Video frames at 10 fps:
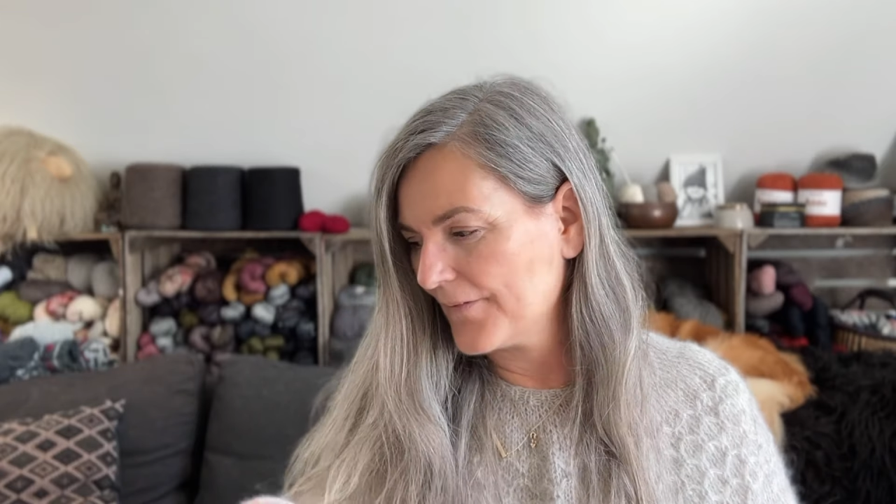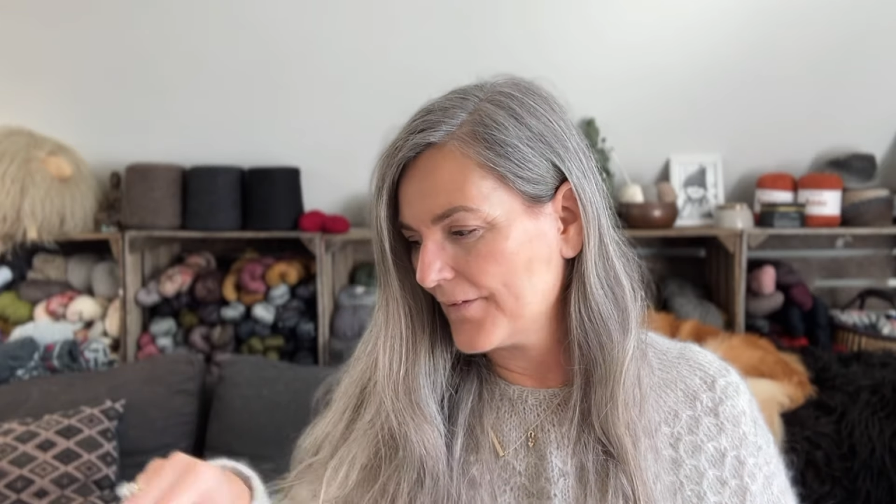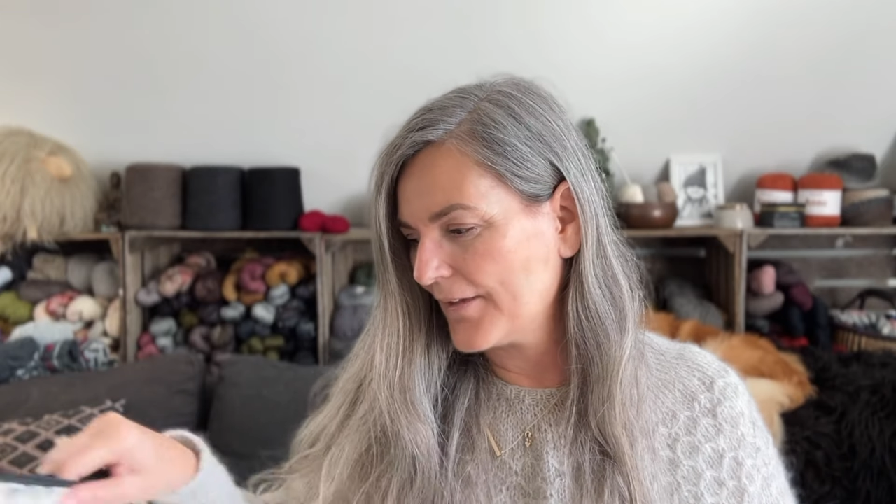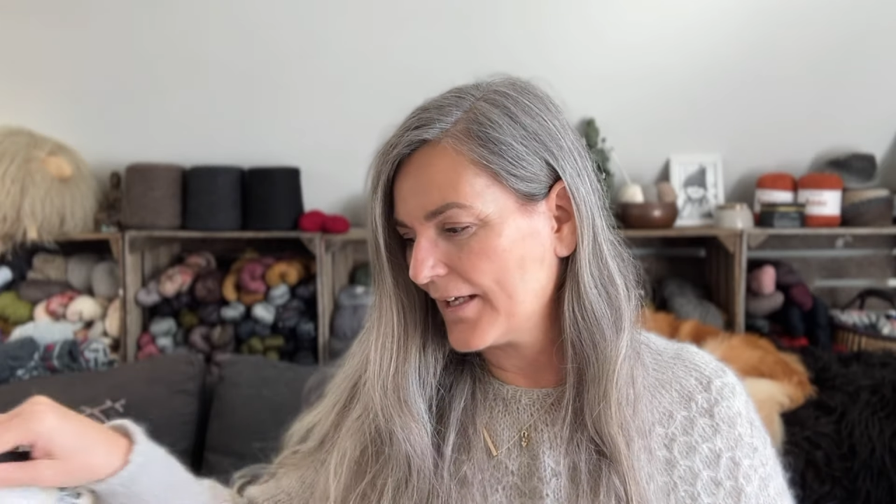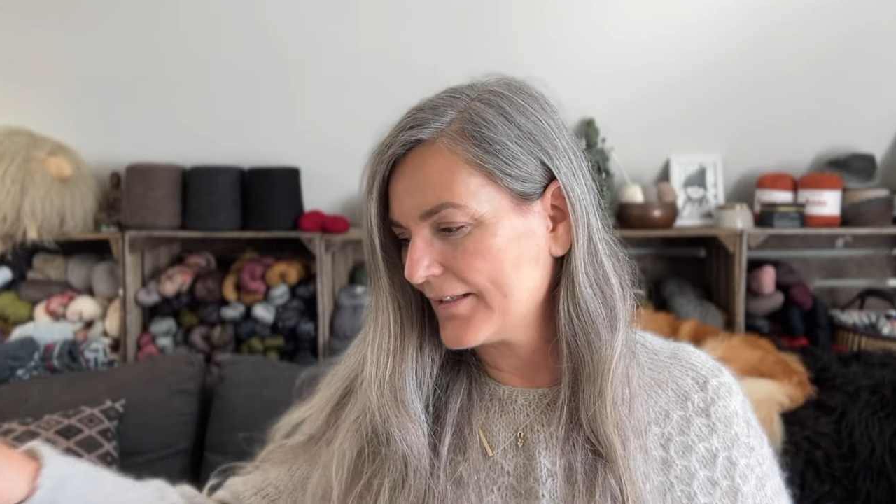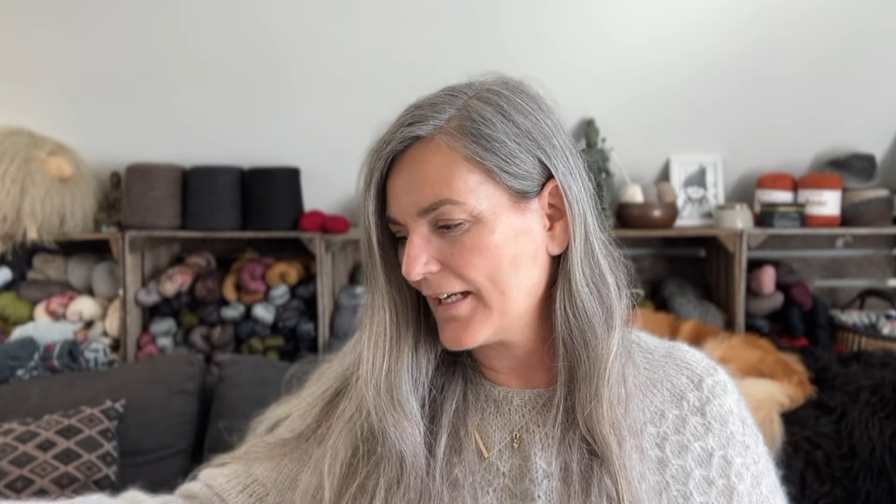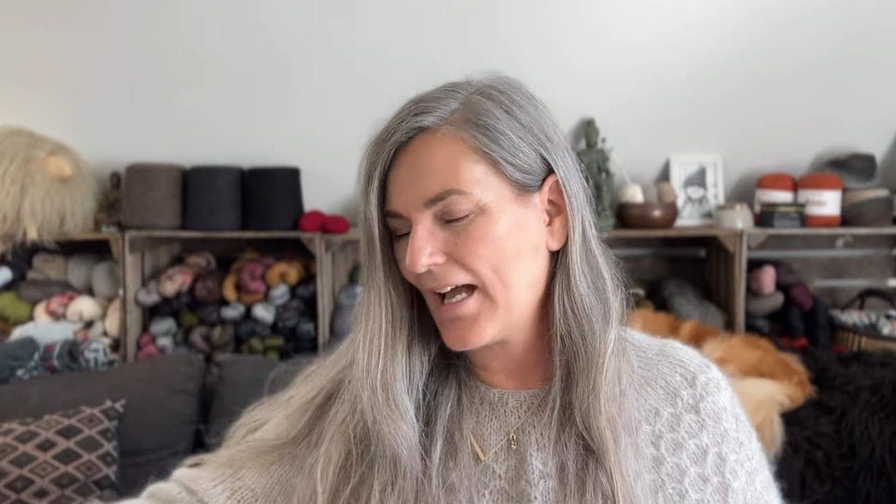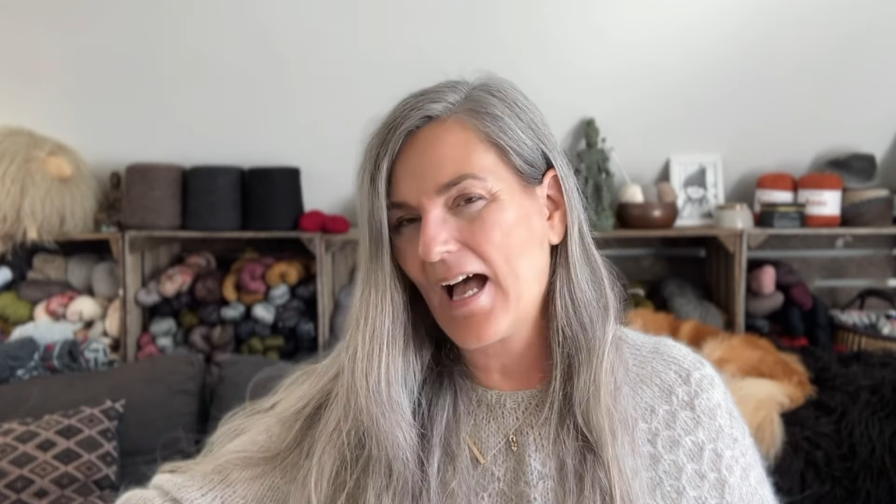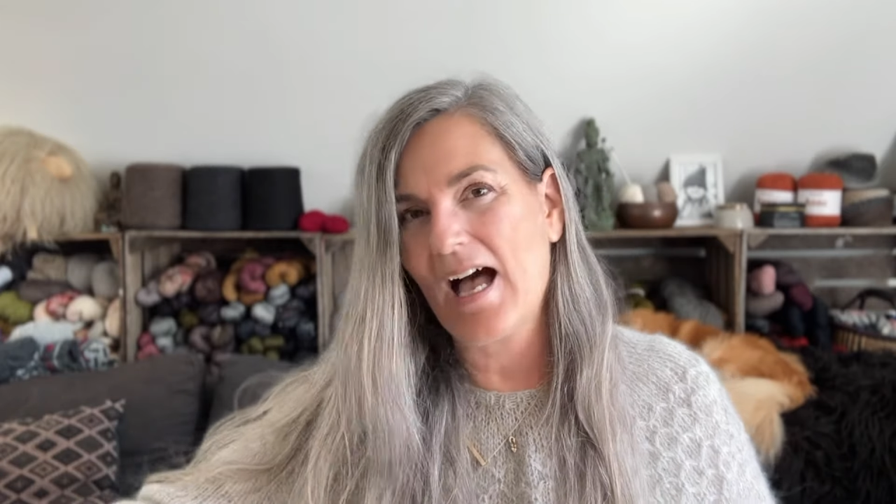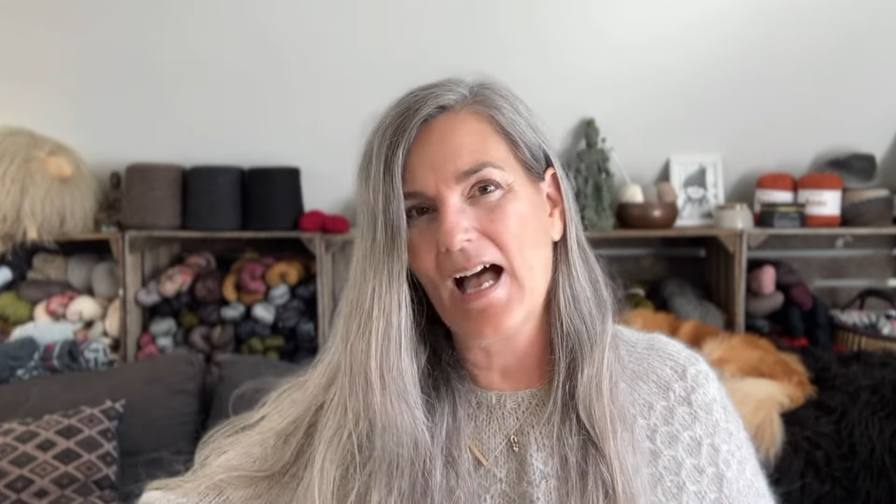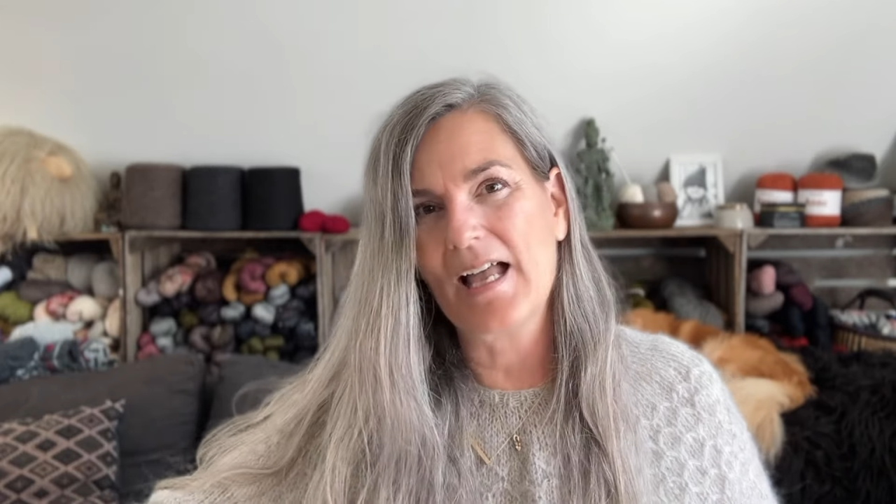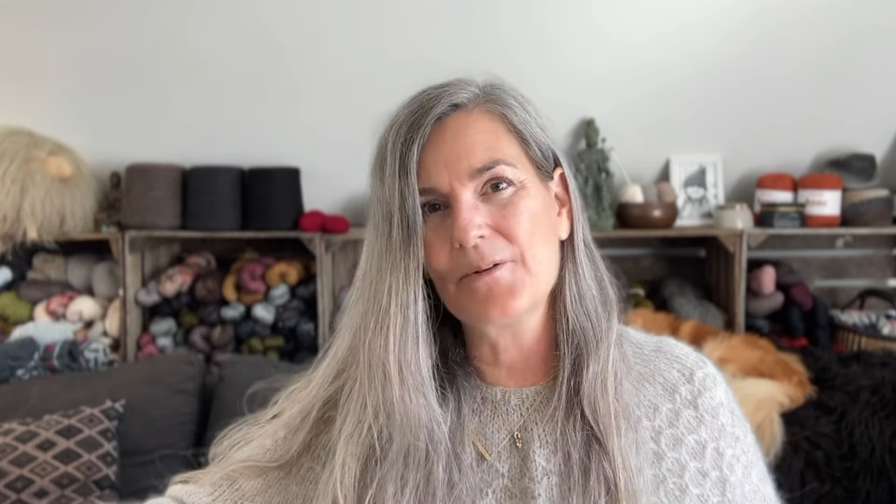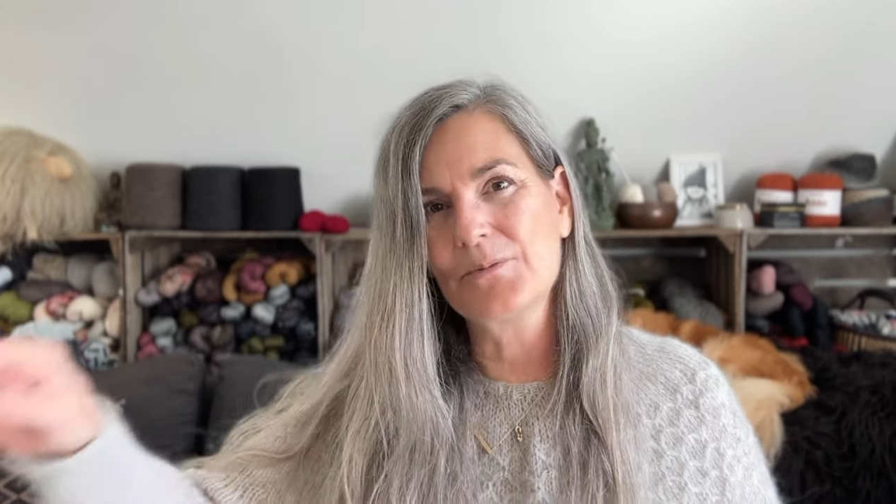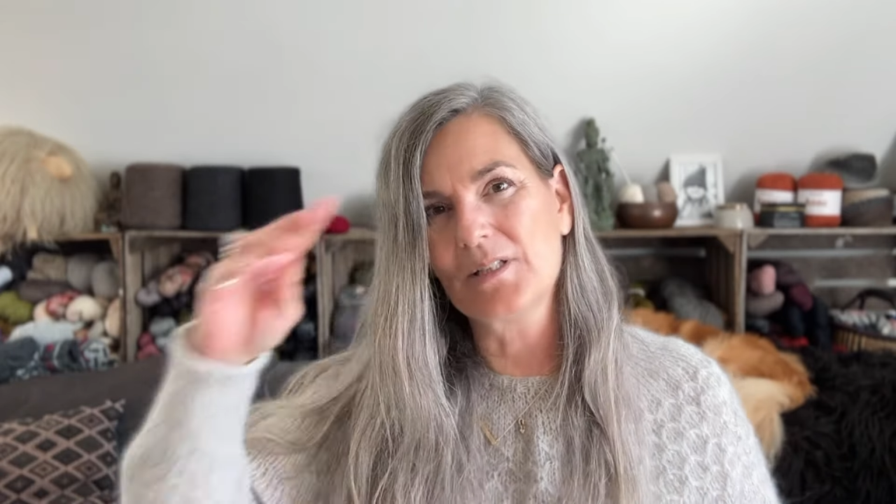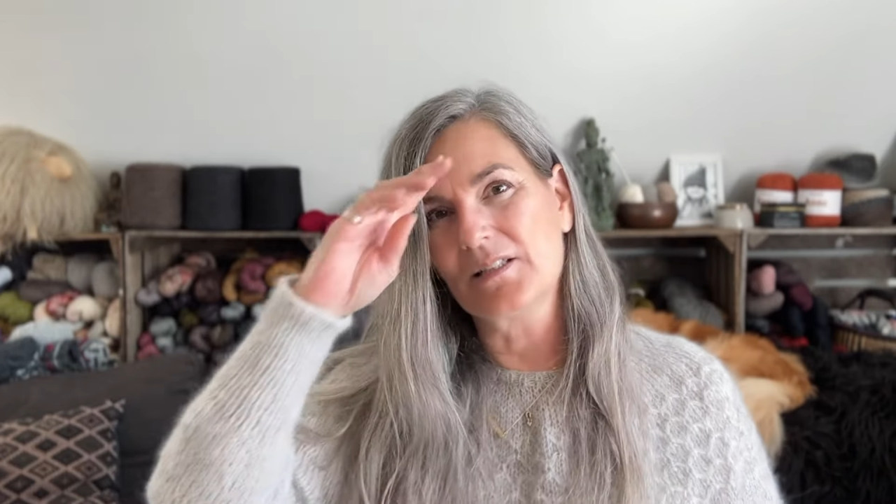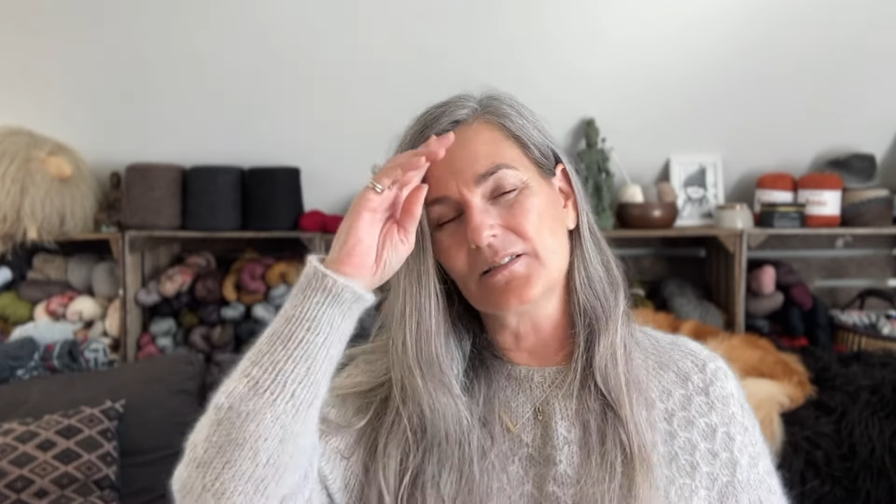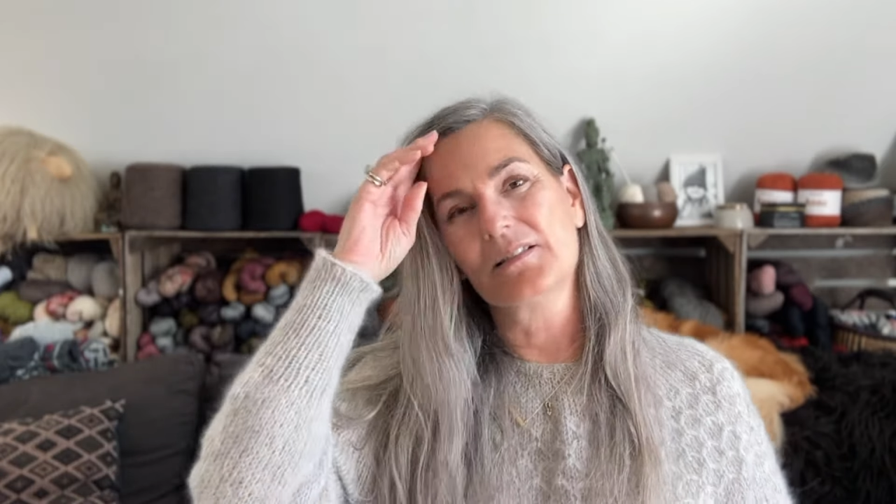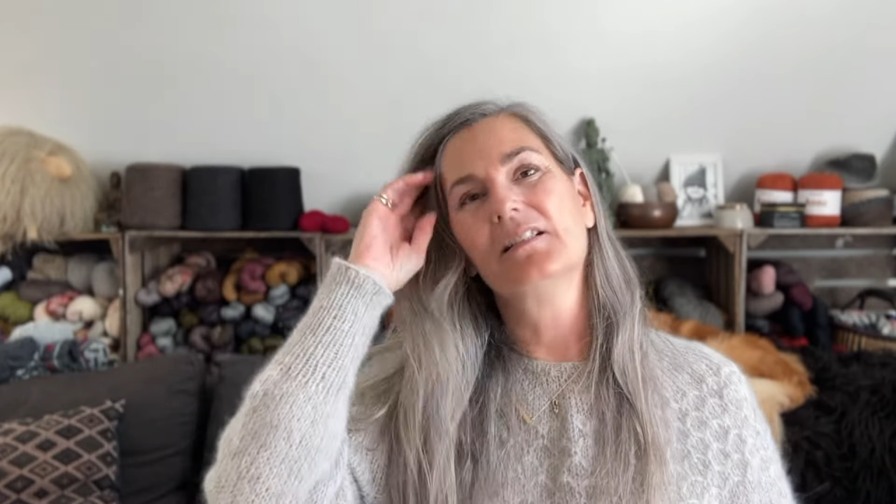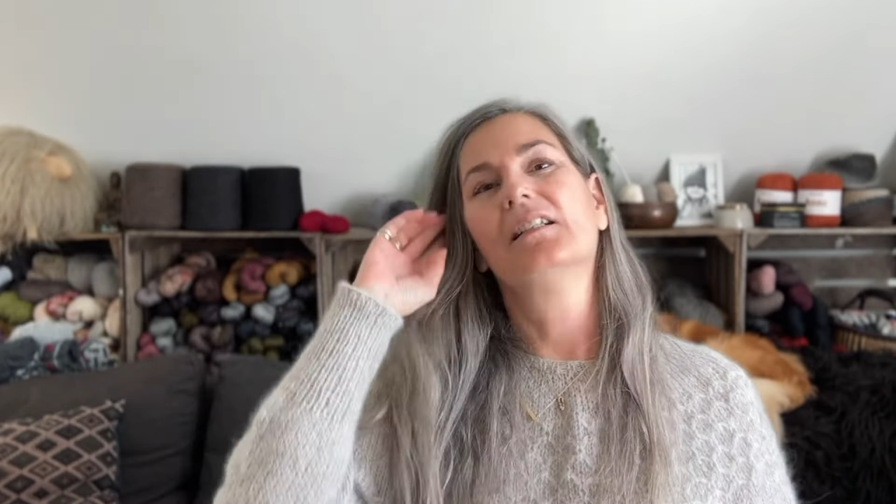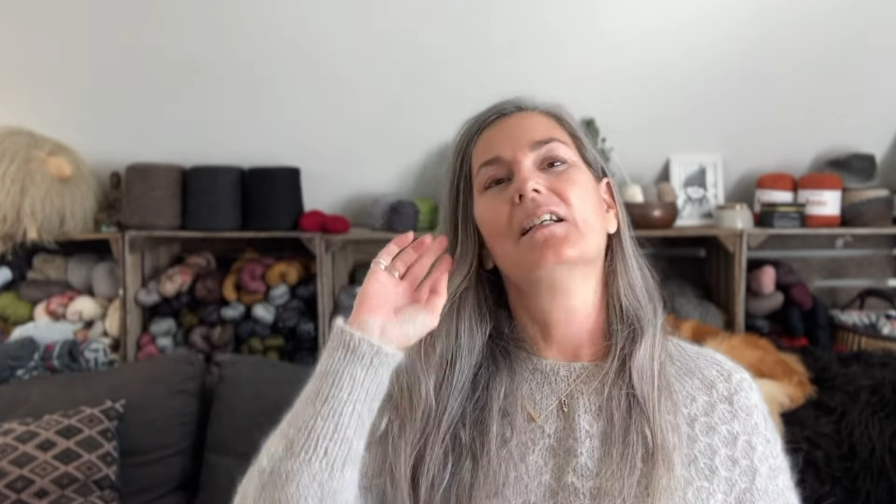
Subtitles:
that I will